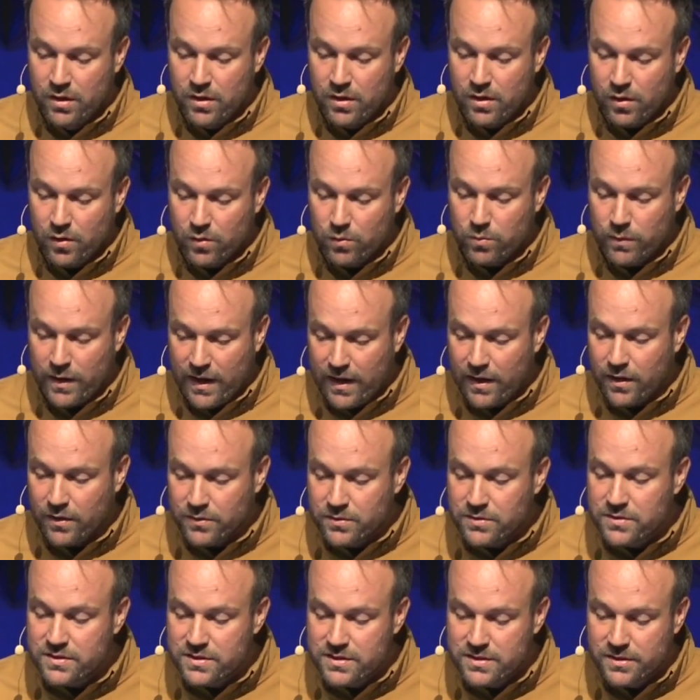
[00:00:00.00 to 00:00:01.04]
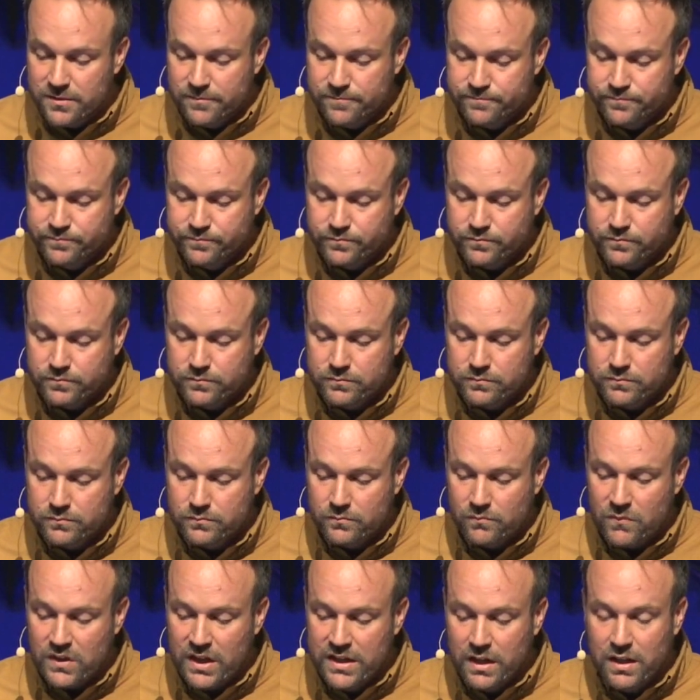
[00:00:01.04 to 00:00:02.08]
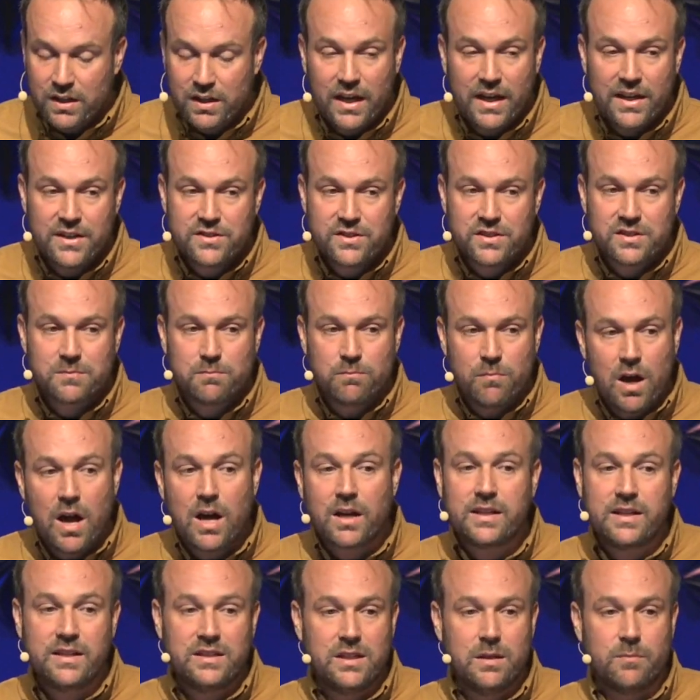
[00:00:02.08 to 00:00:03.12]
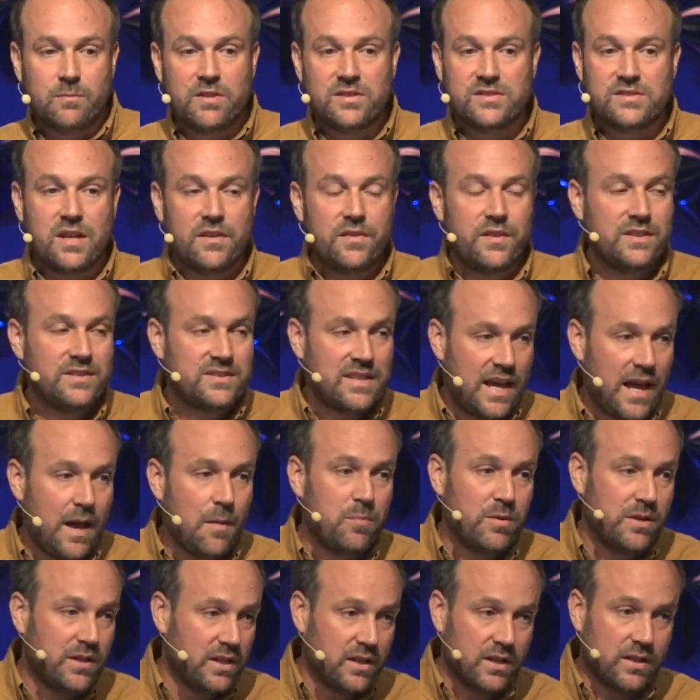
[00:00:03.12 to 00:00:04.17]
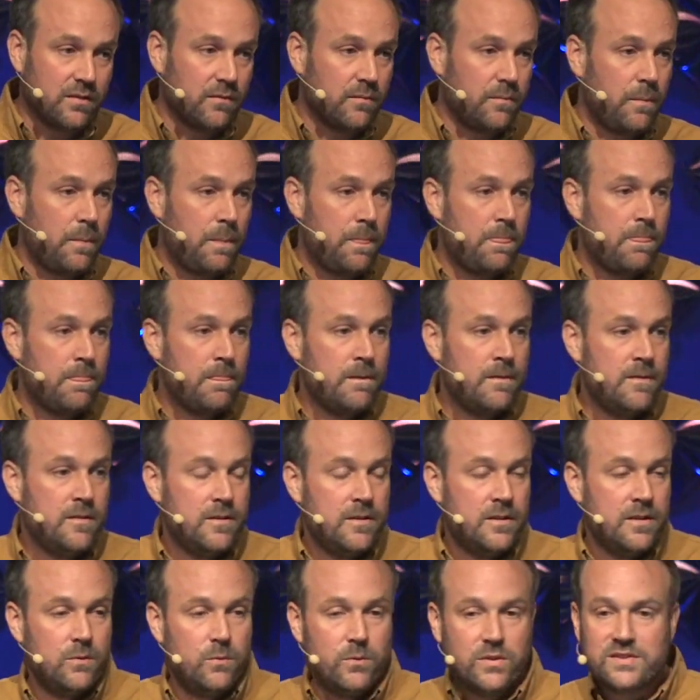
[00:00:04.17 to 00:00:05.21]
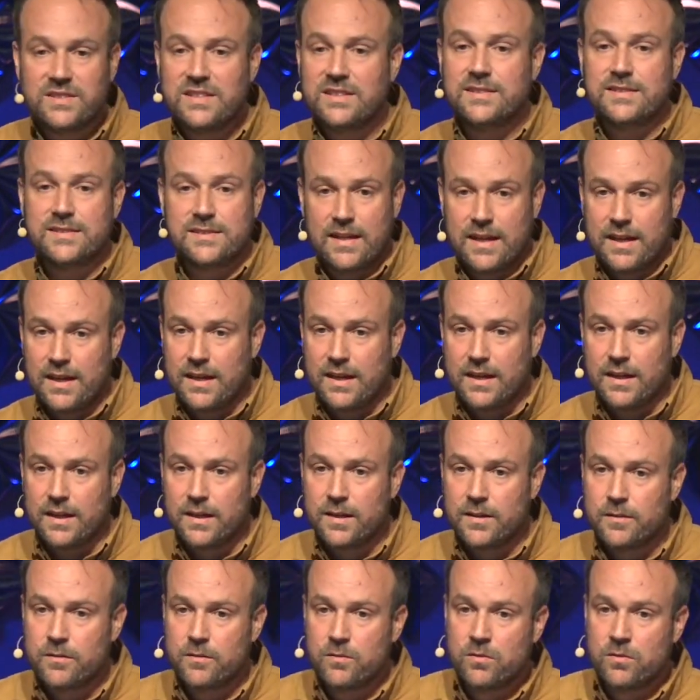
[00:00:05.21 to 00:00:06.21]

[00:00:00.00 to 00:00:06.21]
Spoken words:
around. And Elijah's mocking them because nothing's happening. What does he say?